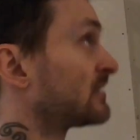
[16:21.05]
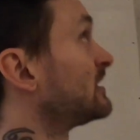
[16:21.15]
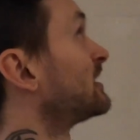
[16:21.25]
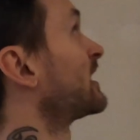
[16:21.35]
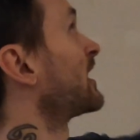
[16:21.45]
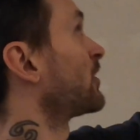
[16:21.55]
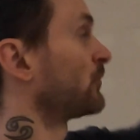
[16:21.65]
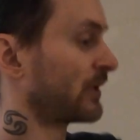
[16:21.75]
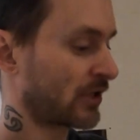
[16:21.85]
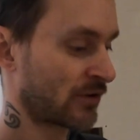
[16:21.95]
to not
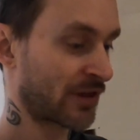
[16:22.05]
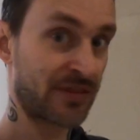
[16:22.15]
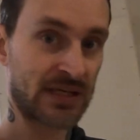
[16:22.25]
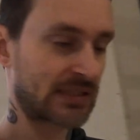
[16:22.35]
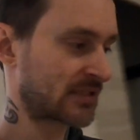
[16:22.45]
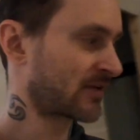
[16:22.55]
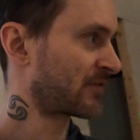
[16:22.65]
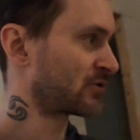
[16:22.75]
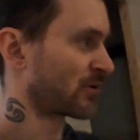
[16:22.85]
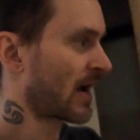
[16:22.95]
only go the thickness
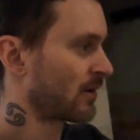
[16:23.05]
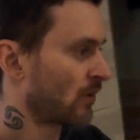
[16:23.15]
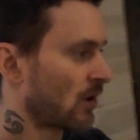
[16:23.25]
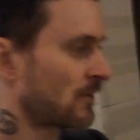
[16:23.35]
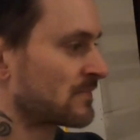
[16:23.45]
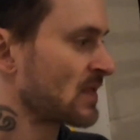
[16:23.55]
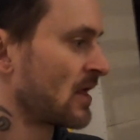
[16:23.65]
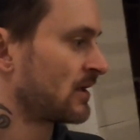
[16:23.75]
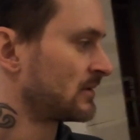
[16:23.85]
of the drywall,